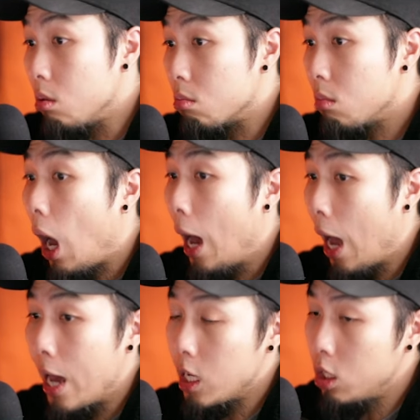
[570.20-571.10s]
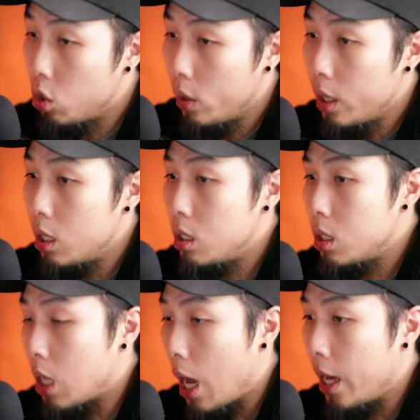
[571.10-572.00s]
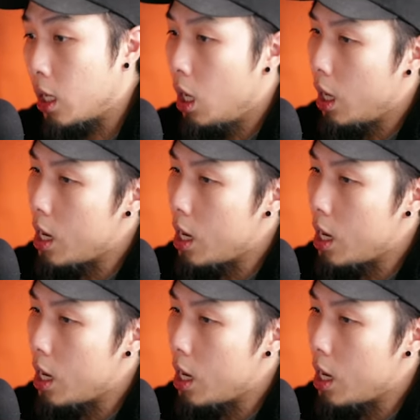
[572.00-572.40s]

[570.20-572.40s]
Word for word: Mm-hmm. I, I enjoy his design.